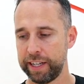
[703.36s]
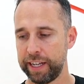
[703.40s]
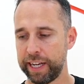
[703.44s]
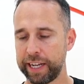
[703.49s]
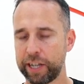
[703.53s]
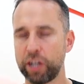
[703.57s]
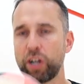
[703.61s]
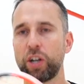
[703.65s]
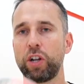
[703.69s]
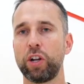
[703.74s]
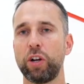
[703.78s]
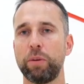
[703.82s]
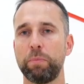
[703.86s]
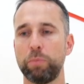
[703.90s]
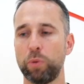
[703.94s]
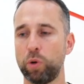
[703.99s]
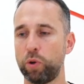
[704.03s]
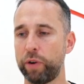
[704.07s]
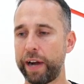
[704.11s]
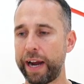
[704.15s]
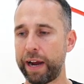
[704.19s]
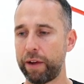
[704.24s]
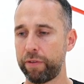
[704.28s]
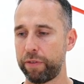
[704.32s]
I got a lot
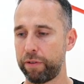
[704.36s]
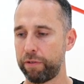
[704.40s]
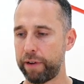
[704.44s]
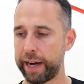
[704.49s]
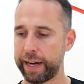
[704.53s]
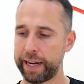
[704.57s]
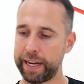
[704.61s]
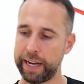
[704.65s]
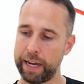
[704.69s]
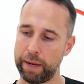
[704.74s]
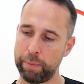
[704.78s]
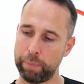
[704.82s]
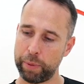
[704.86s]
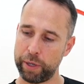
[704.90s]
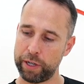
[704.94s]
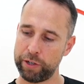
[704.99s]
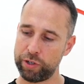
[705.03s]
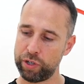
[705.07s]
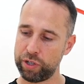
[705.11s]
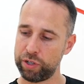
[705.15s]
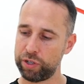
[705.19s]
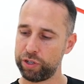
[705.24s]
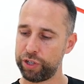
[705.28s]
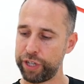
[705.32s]
more out of the racket, but
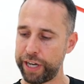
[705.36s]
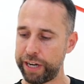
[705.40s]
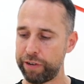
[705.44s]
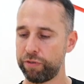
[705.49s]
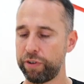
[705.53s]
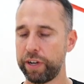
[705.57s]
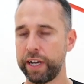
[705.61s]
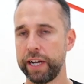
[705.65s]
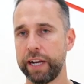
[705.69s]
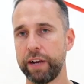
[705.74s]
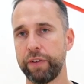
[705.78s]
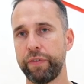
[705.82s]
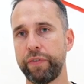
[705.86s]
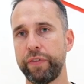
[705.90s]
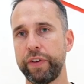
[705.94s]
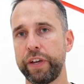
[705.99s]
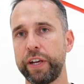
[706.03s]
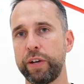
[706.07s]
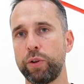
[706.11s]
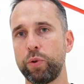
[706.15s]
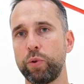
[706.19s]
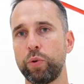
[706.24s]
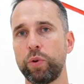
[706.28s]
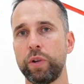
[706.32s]
just generally I
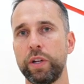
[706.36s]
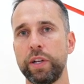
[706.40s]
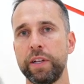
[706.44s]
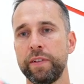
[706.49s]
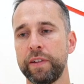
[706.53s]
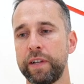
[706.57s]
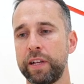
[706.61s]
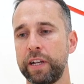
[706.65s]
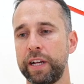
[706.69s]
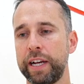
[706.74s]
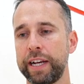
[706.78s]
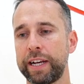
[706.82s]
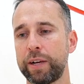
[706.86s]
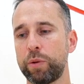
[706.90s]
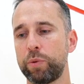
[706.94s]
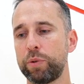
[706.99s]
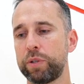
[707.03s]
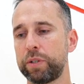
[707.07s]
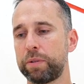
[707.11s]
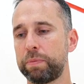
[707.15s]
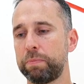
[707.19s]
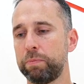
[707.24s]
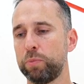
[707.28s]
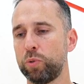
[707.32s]
feel like I
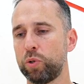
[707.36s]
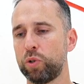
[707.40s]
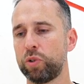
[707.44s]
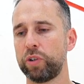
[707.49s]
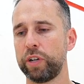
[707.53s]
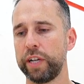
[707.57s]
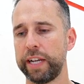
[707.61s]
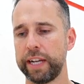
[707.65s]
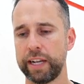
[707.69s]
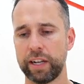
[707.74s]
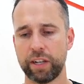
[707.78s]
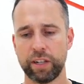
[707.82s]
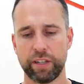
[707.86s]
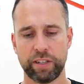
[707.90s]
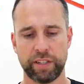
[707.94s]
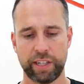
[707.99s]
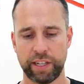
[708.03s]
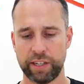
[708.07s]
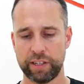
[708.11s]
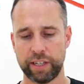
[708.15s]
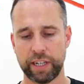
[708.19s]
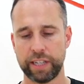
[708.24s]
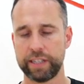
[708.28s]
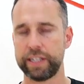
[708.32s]
was more inconsistent.